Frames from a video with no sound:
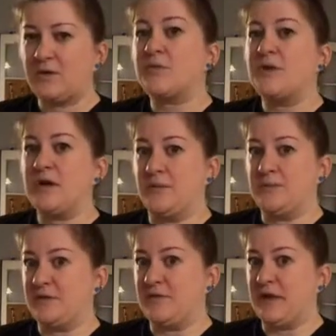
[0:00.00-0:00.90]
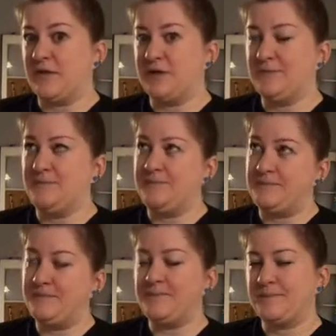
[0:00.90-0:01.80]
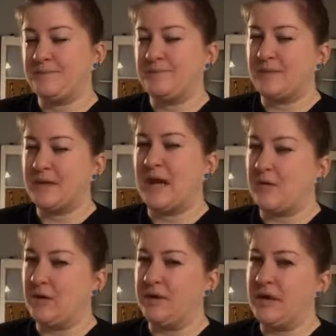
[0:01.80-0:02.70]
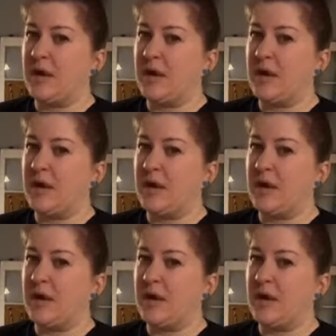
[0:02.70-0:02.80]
3 cups of flour. Not really.